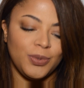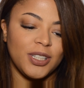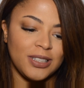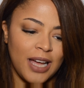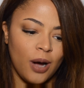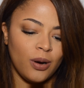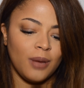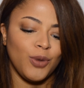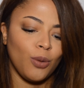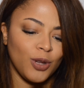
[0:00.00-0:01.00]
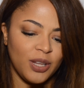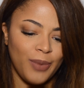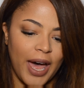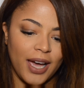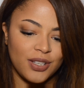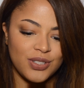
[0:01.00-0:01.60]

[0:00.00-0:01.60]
but now I'm normally back,